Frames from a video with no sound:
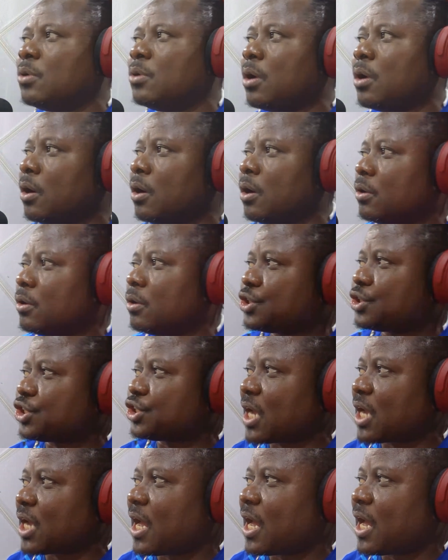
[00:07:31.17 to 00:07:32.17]

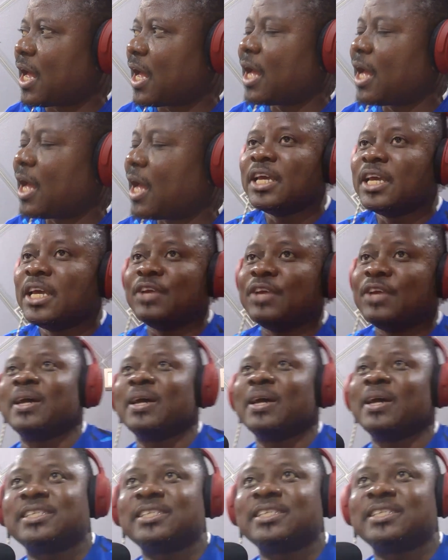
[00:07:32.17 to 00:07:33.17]
whoosha! Even
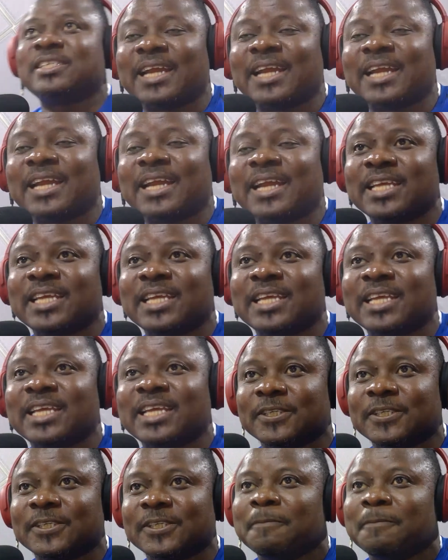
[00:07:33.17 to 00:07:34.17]
when Zidane is
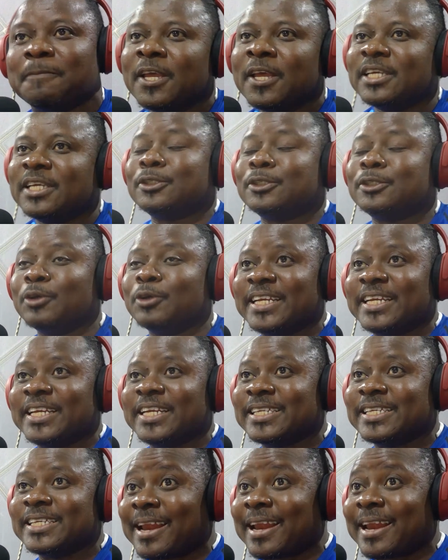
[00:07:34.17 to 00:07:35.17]
headbutting, he's doing
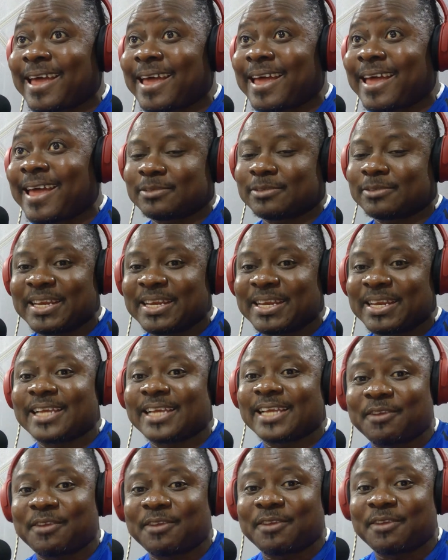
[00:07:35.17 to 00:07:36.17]
it in class. When he
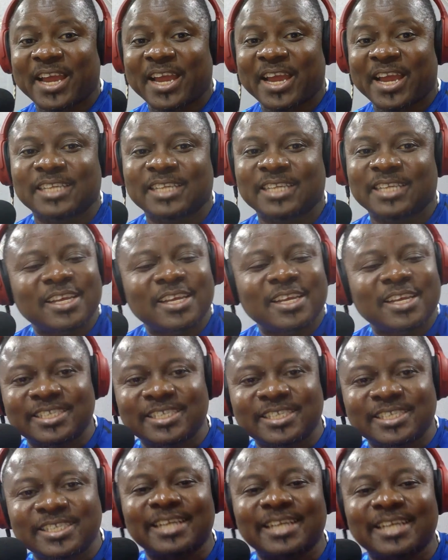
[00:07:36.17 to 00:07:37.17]
gets in the finals,
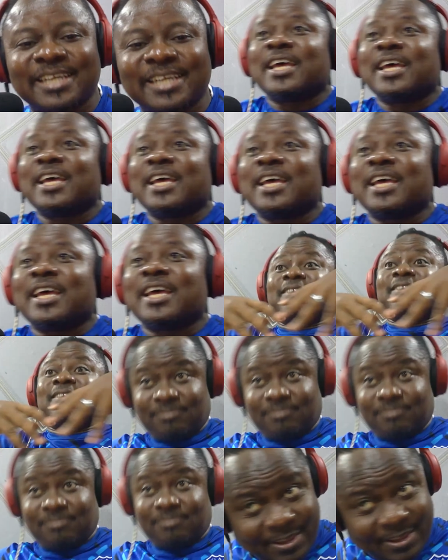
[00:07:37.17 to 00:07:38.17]
Zidane is
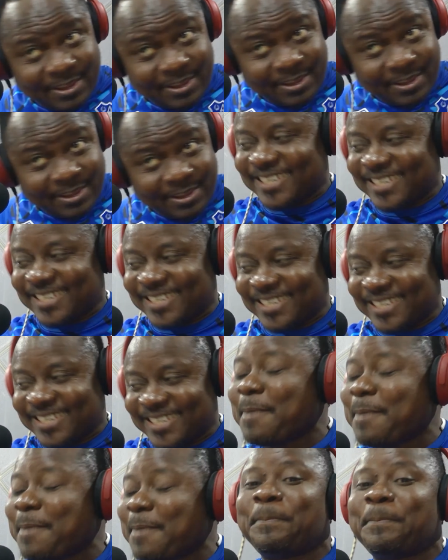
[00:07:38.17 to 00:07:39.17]
different.
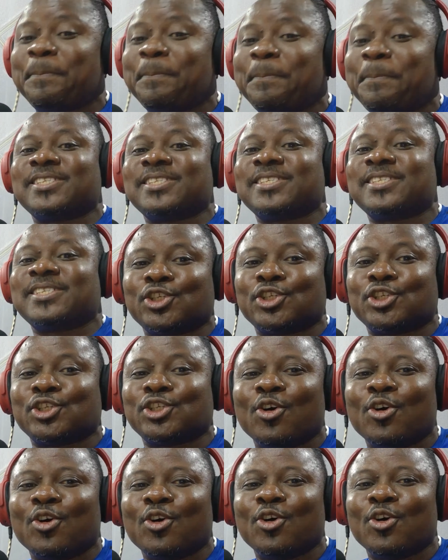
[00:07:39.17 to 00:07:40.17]
He brings the
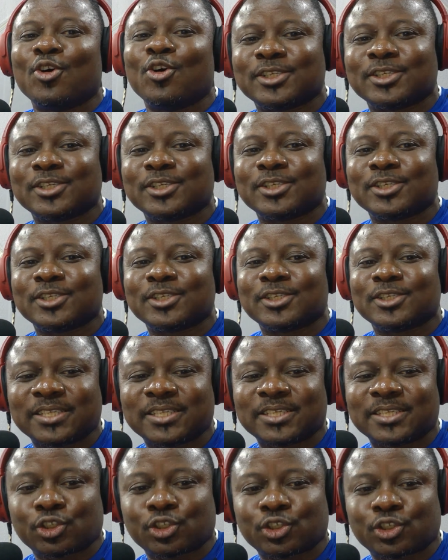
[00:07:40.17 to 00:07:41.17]
show. He's the
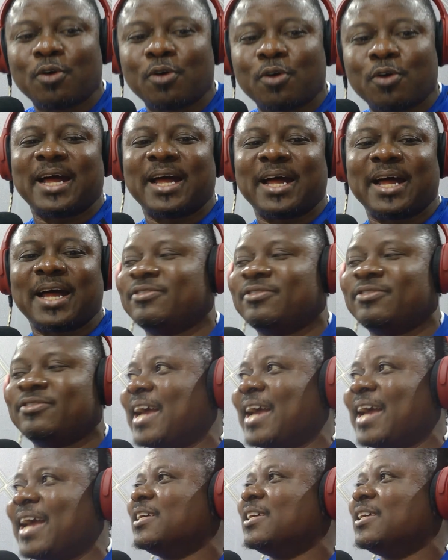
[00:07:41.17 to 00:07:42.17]
showman's showman,
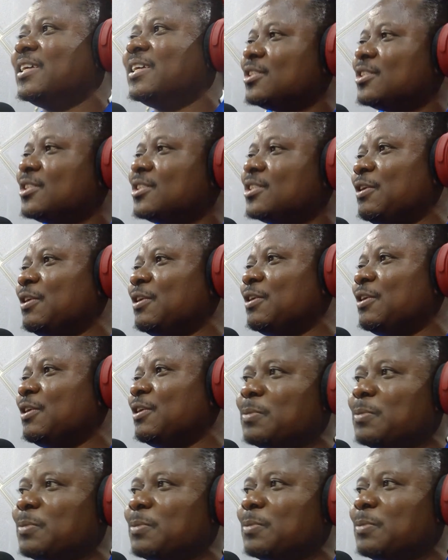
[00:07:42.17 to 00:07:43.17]
right? So if
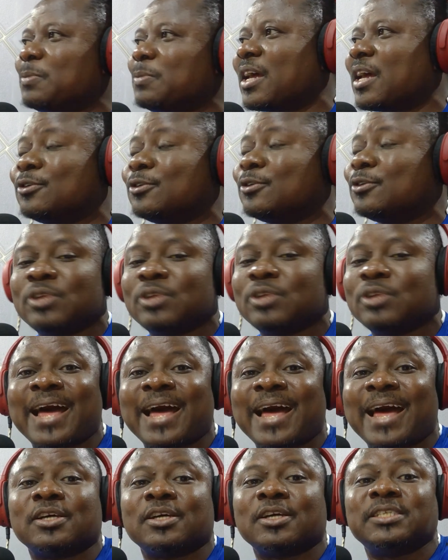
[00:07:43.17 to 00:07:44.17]
Kevin De Bruyne can do
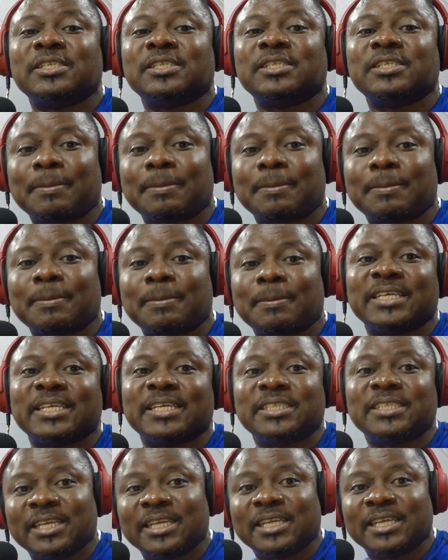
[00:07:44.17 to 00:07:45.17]
that and not disappear
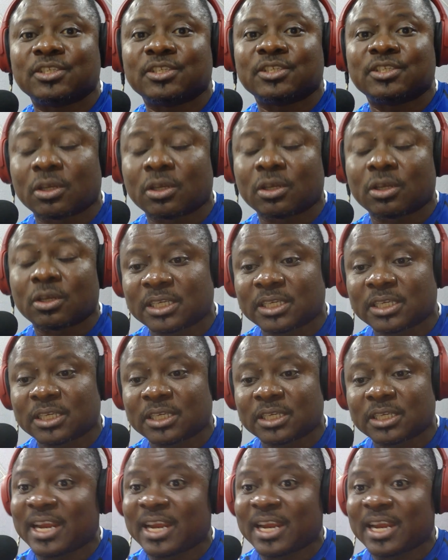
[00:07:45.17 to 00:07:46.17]
like he did against Chelsea in
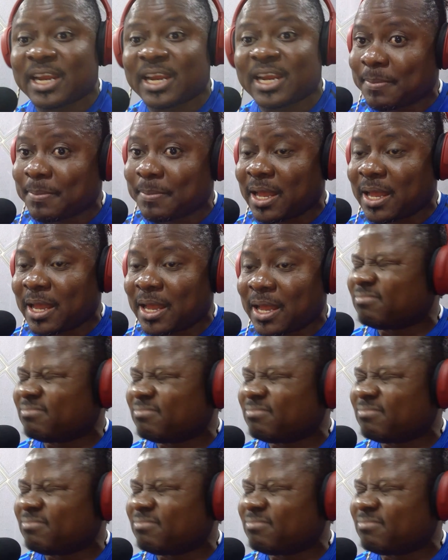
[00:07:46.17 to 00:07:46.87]
the final last time,